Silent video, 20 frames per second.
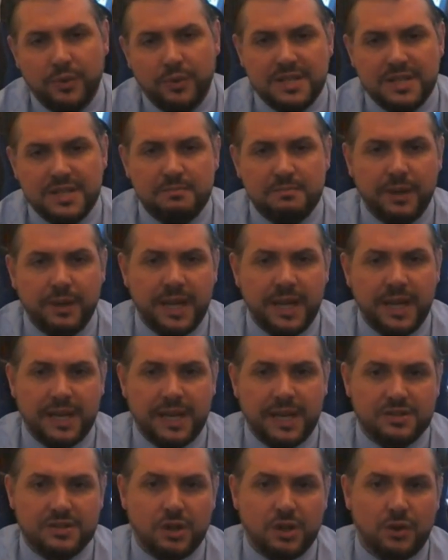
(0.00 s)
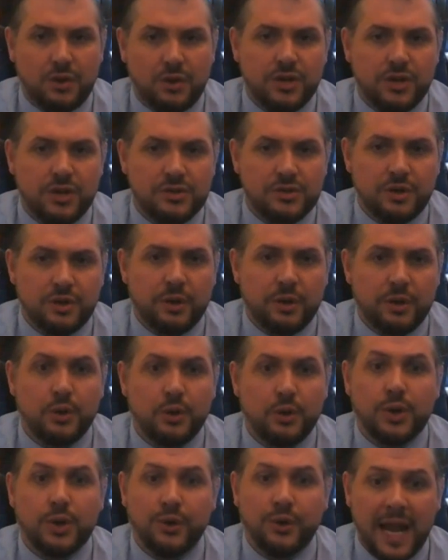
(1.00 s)
The reason being is the contract owner
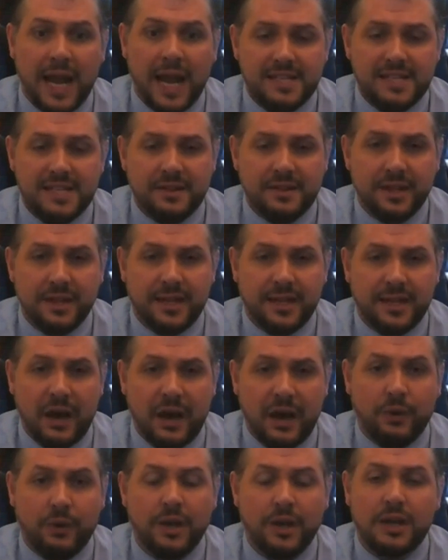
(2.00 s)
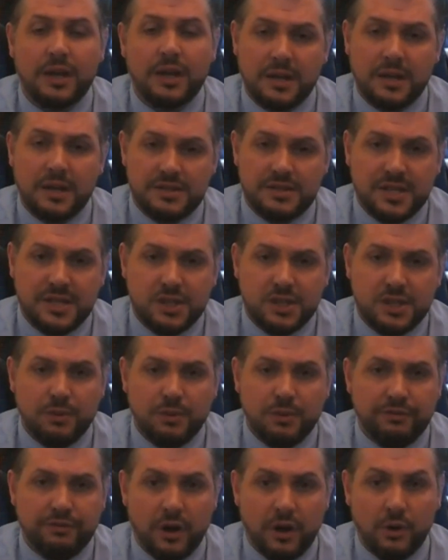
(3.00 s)
who created the account and set
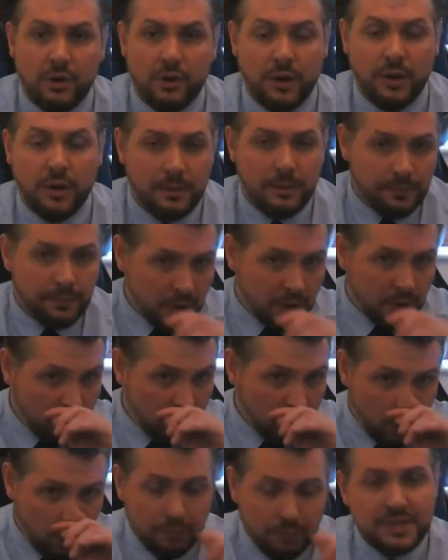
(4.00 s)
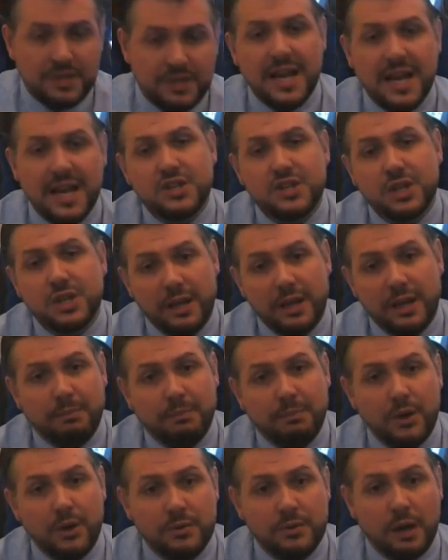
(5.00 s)
up the phone could potentially
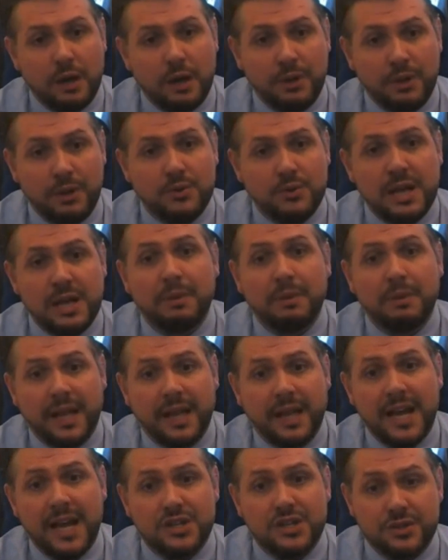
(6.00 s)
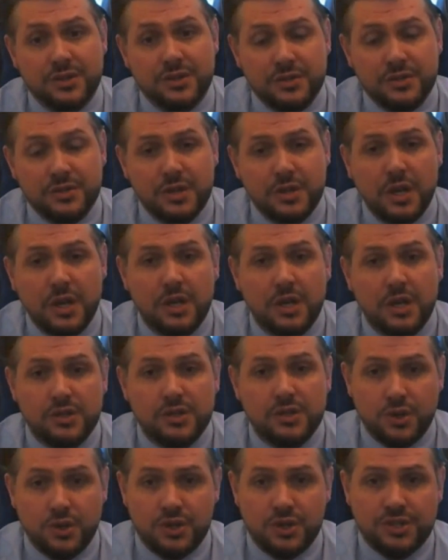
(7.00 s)
abuse applications
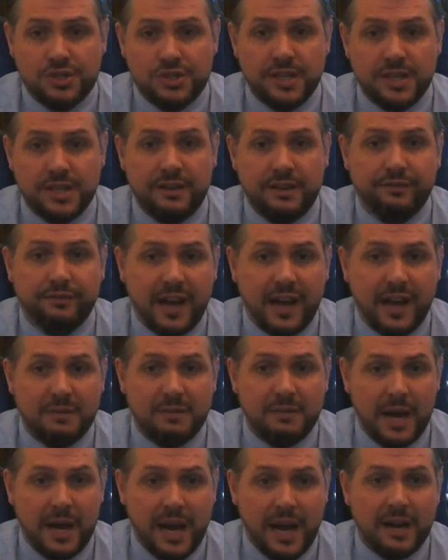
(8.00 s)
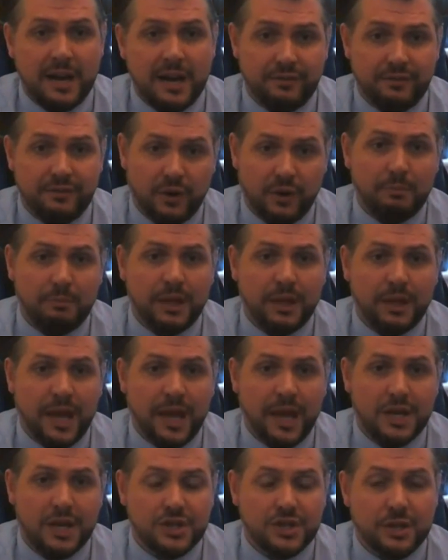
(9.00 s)
such as the Find My iPhone
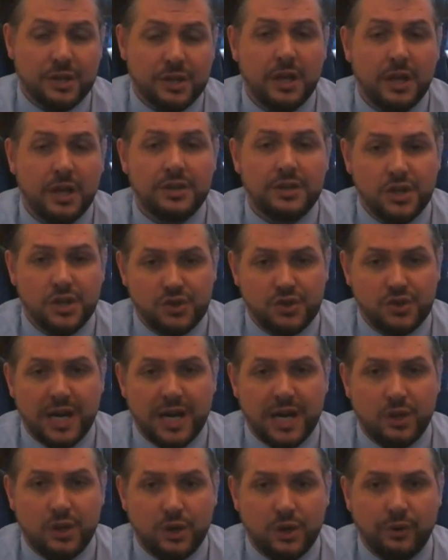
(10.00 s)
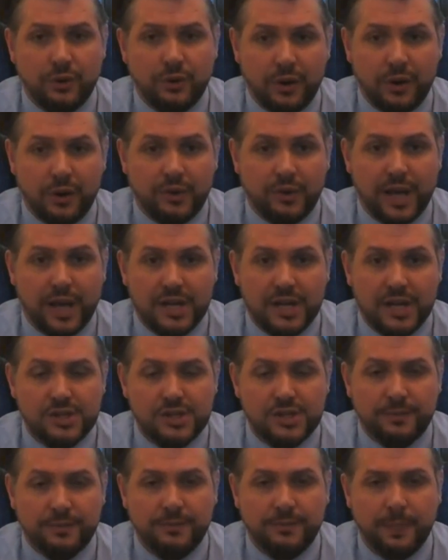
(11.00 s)
application to track your current
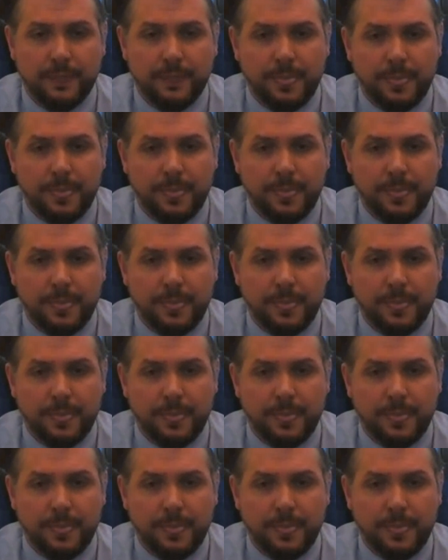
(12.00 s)
location.